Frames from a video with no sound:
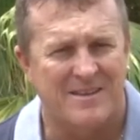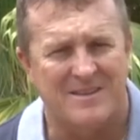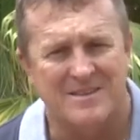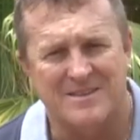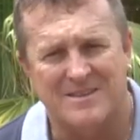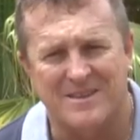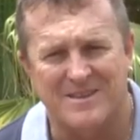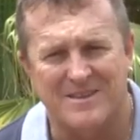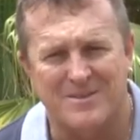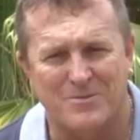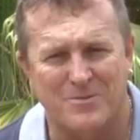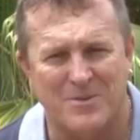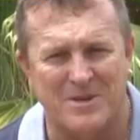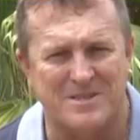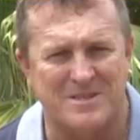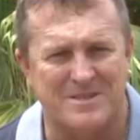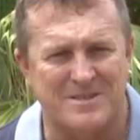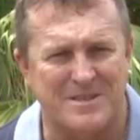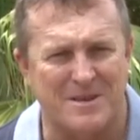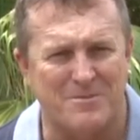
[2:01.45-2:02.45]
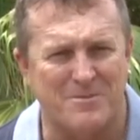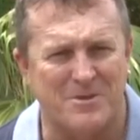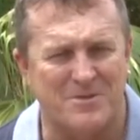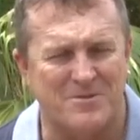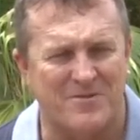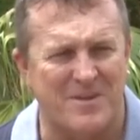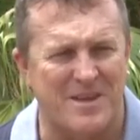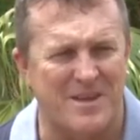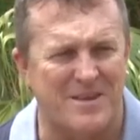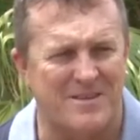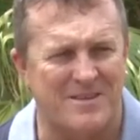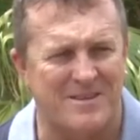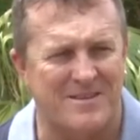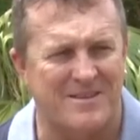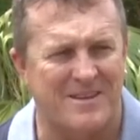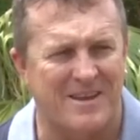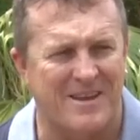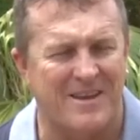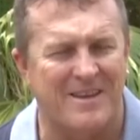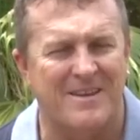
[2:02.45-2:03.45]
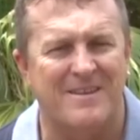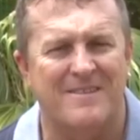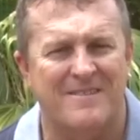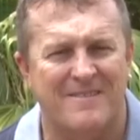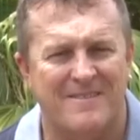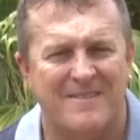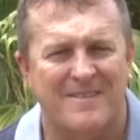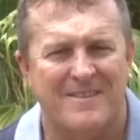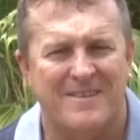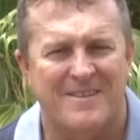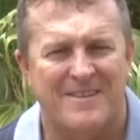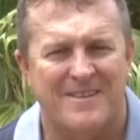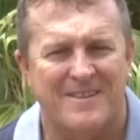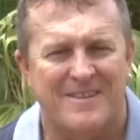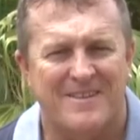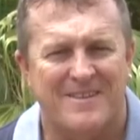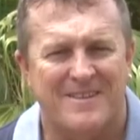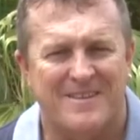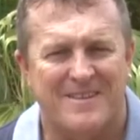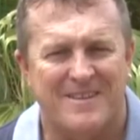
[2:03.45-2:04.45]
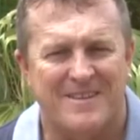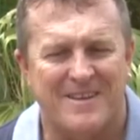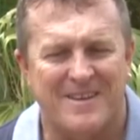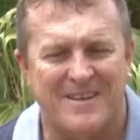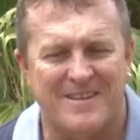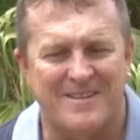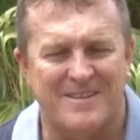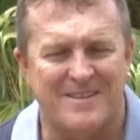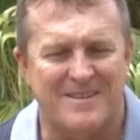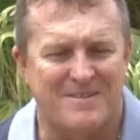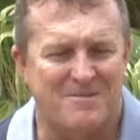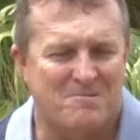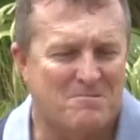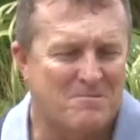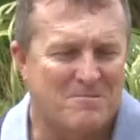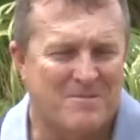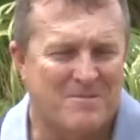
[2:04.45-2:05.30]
He's a Western Suburbs fan and uh, and